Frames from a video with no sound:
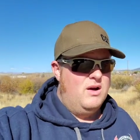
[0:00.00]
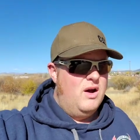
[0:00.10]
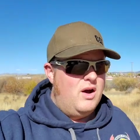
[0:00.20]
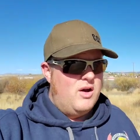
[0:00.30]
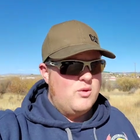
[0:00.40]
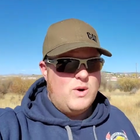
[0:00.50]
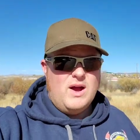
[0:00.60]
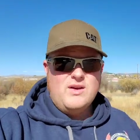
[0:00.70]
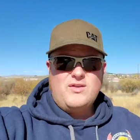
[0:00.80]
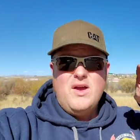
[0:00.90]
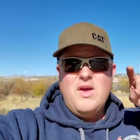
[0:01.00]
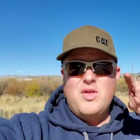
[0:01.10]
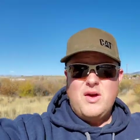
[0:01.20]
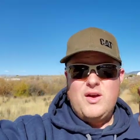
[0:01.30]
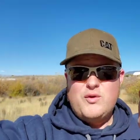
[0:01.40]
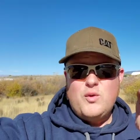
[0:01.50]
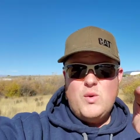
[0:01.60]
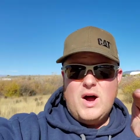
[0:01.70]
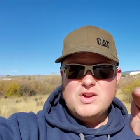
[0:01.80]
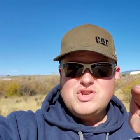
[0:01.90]
Otherwise, thanks for
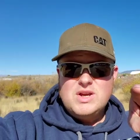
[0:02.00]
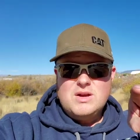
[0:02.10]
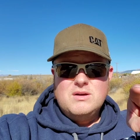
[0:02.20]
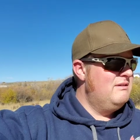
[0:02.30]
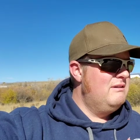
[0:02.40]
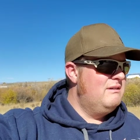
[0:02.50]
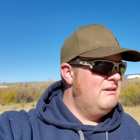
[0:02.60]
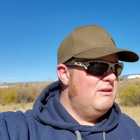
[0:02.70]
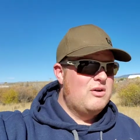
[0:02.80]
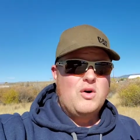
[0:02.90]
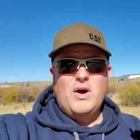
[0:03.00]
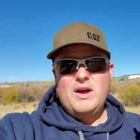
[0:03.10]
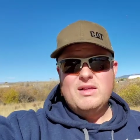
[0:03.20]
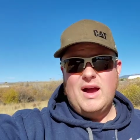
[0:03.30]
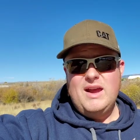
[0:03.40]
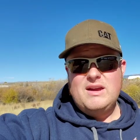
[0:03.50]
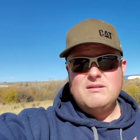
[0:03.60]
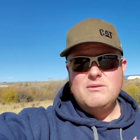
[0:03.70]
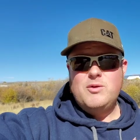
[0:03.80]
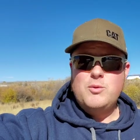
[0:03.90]
watching. Go ahead, like,
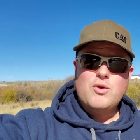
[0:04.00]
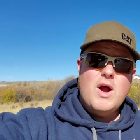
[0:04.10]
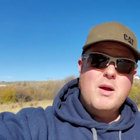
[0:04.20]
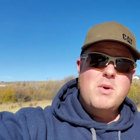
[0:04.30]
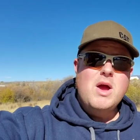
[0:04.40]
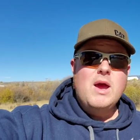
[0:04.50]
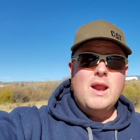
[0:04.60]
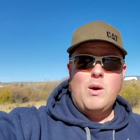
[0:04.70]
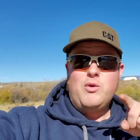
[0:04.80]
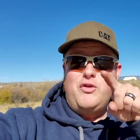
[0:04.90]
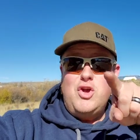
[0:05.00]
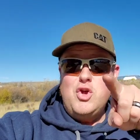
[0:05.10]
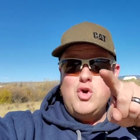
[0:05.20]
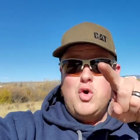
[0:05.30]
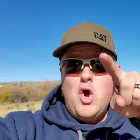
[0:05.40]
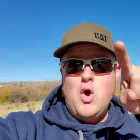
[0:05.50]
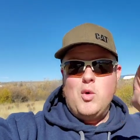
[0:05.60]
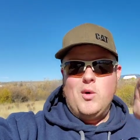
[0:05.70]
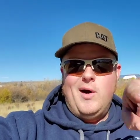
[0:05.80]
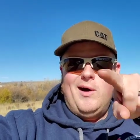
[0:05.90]
subscribe. I will see you
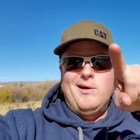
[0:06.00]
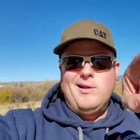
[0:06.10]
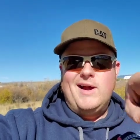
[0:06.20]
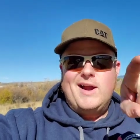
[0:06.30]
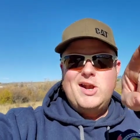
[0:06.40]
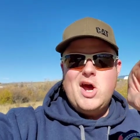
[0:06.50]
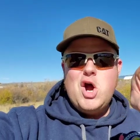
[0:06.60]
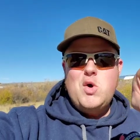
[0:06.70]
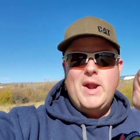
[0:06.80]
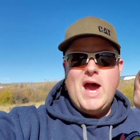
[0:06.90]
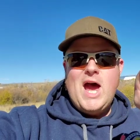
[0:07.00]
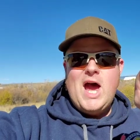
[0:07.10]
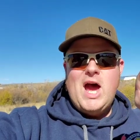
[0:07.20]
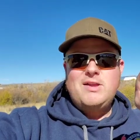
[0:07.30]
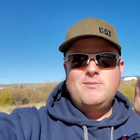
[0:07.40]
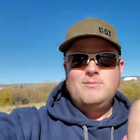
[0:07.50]
around like a donut.